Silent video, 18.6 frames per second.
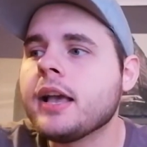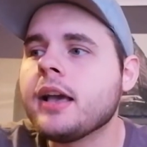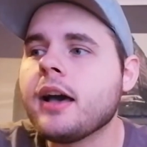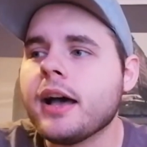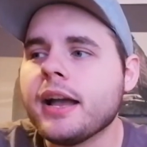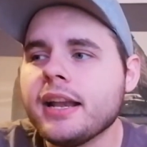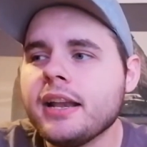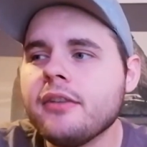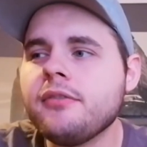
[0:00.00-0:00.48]

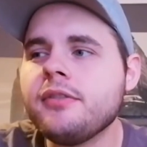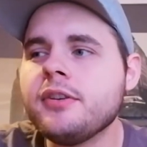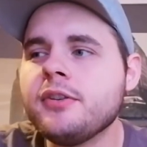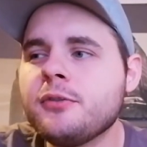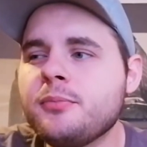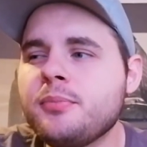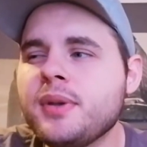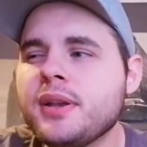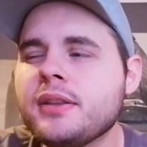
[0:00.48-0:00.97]
kind of
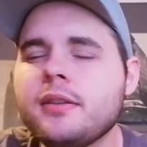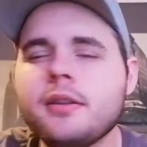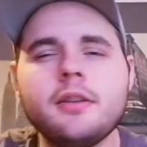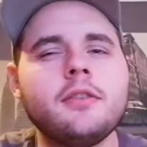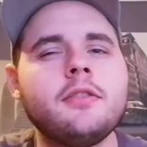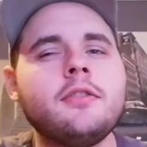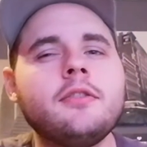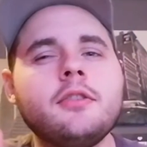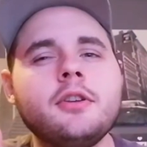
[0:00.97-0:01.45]

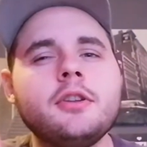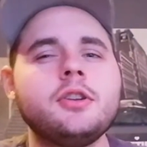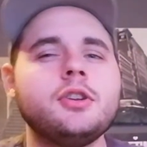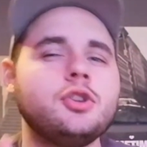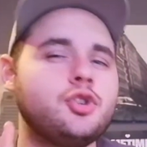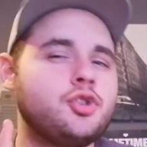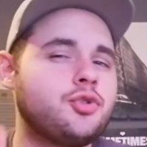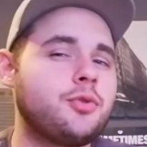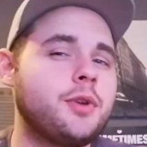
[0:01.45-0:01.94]
expected a
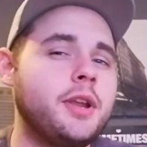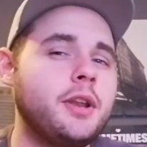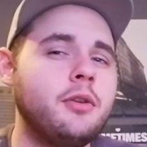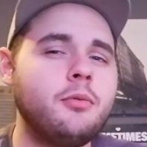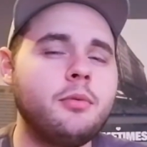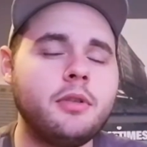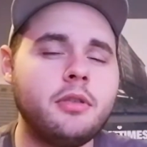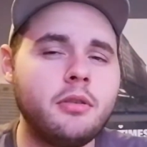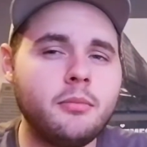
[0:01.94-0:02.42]
certain
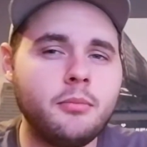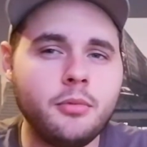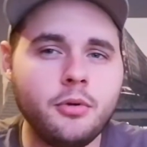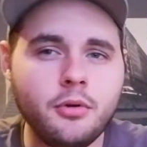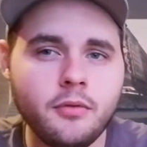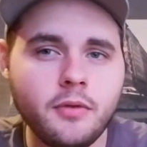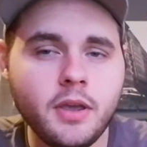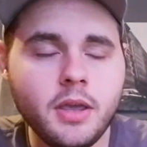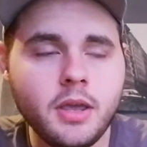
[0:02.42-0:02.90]
trend with the
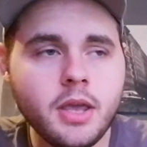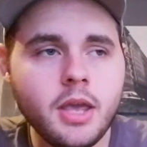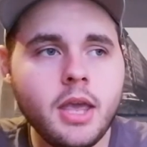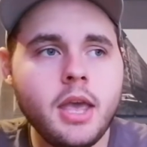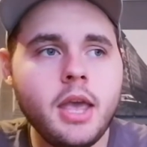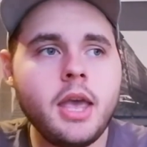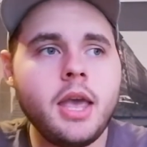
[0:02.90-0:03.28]
movie.